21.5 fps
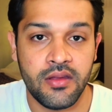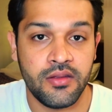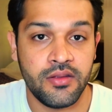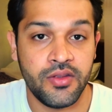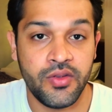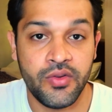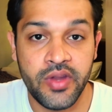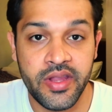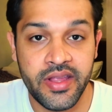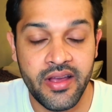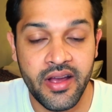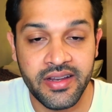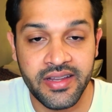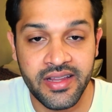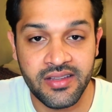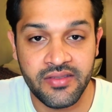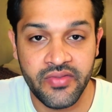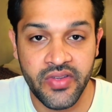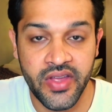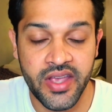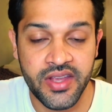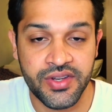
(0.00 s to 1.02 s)
unique
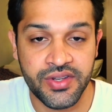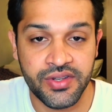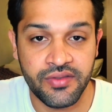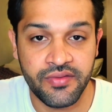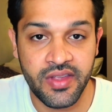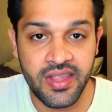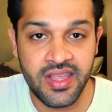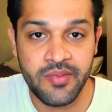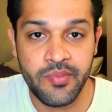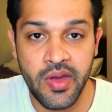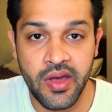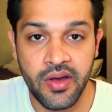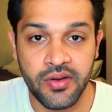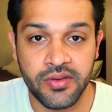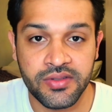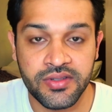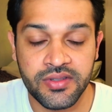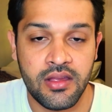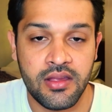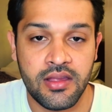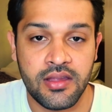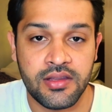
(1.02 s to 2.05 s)
identification of
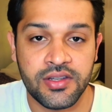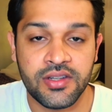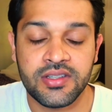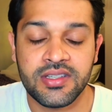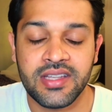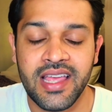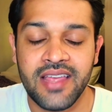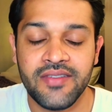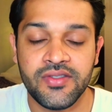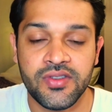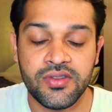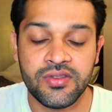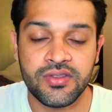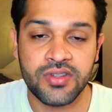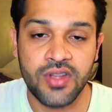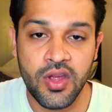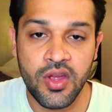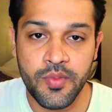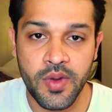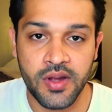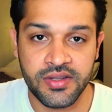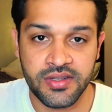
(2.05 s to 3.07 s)
emails, just saves you
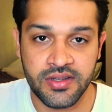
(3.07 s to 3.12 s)
so much